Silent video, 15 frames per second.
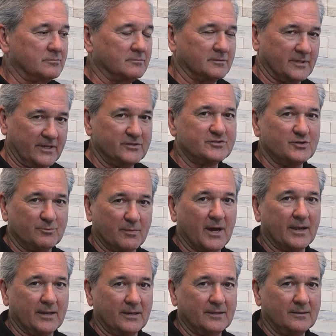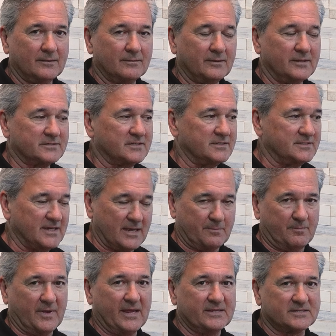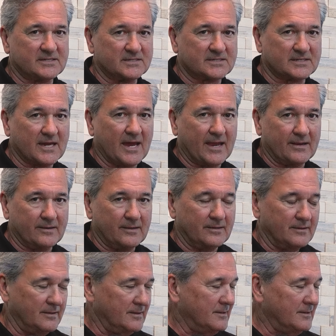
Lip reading: lend you money. It's a debt-based society.